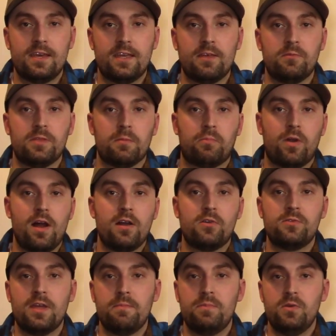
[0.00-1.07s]
and when the Bronco
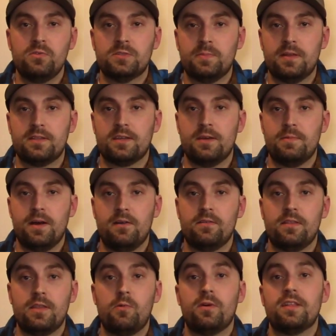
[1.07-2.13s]
debut was about to come
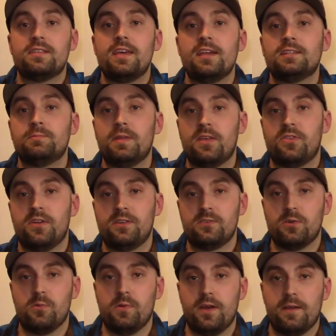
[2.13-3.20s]
out, they wanted to take some of that thunder
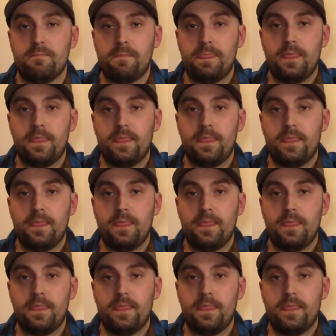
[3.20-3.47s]
away.